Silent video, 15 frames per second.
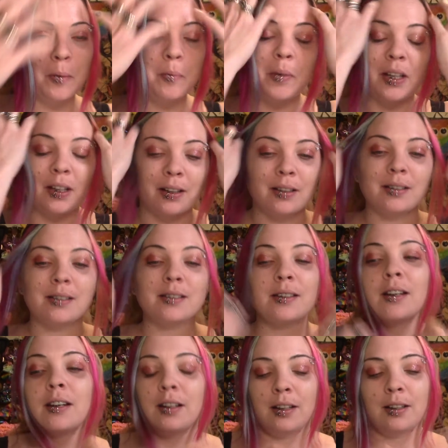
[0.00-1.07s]
because
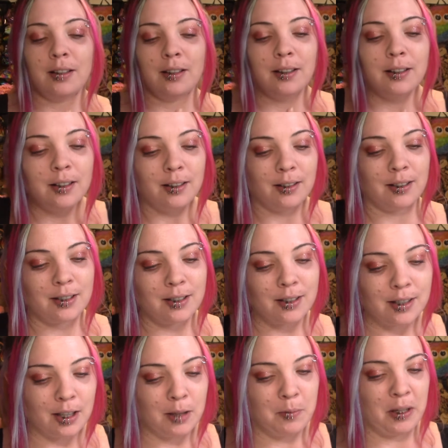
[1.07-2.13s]
this is
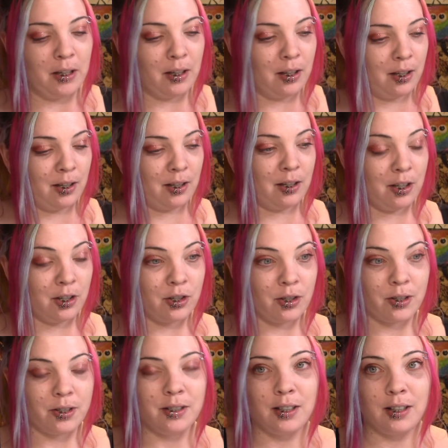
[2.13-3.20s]
going to be an
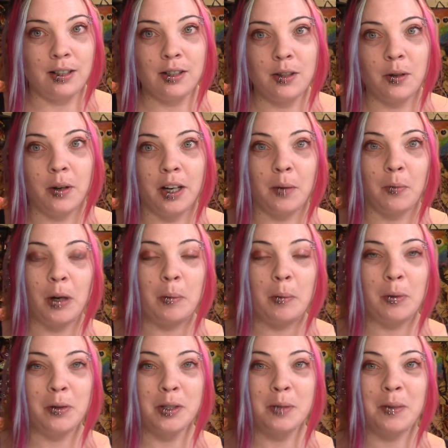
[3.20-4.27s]
interesting 2 a.m.
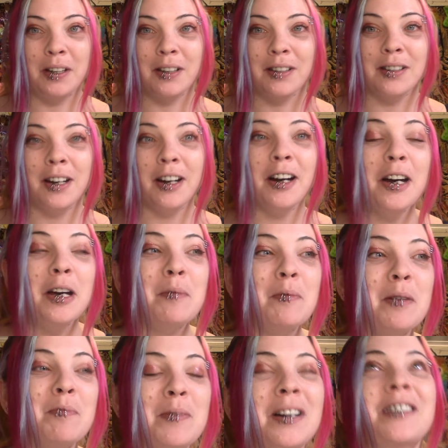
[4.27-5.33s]
rambles because I am
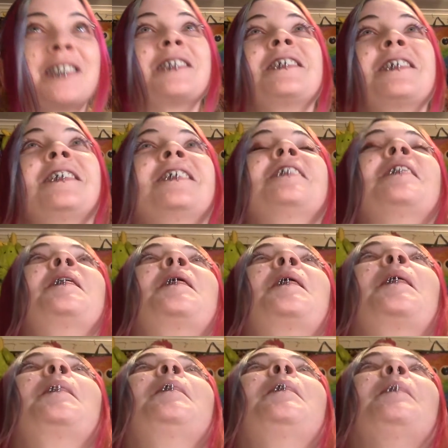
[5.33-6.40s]

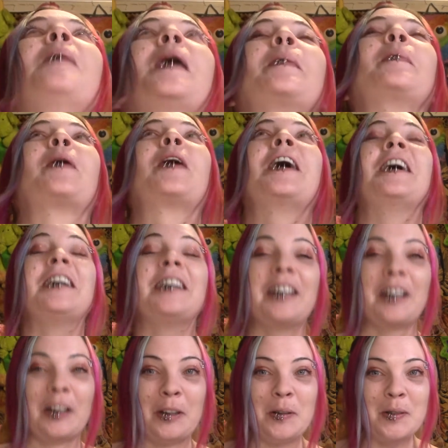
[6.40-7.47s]
unboxing my
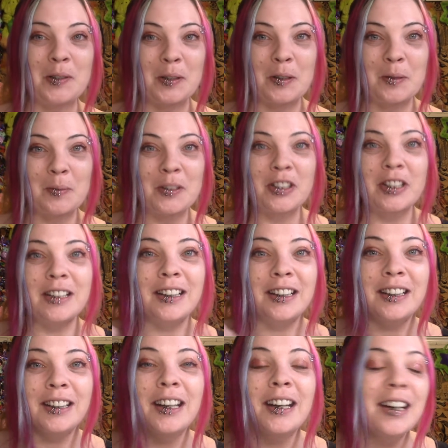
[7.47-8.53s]
brand new sewing machine.
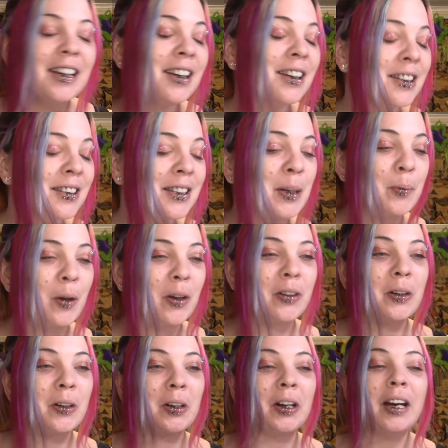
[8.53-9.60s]
It is a
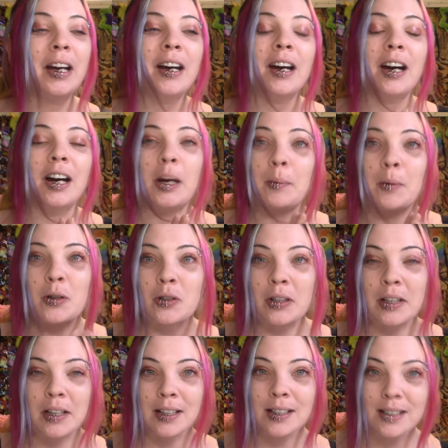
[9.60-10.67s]
Brother. I'm
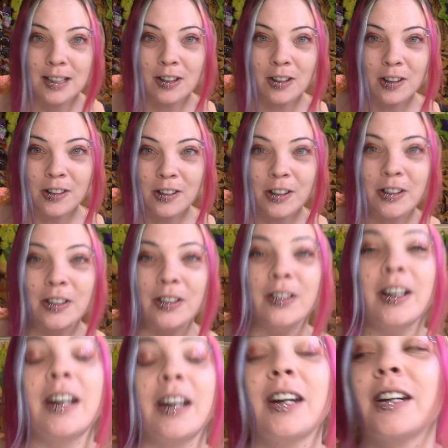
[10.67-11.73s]
usually a singer
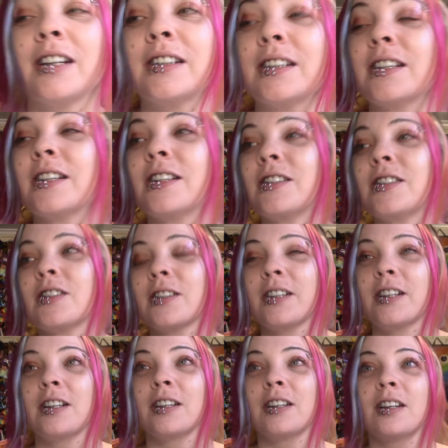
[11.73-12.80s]
girl, and
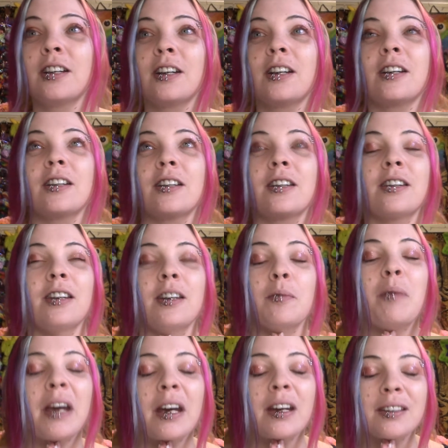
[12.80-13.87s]
during the
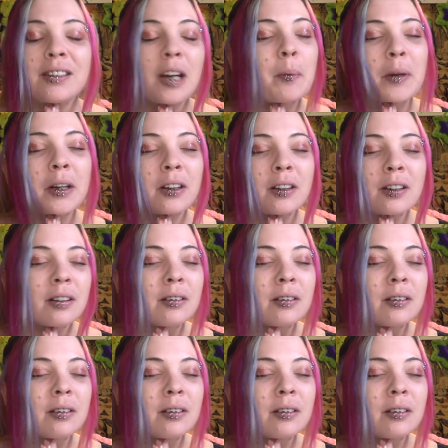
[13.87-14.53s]
pandemic,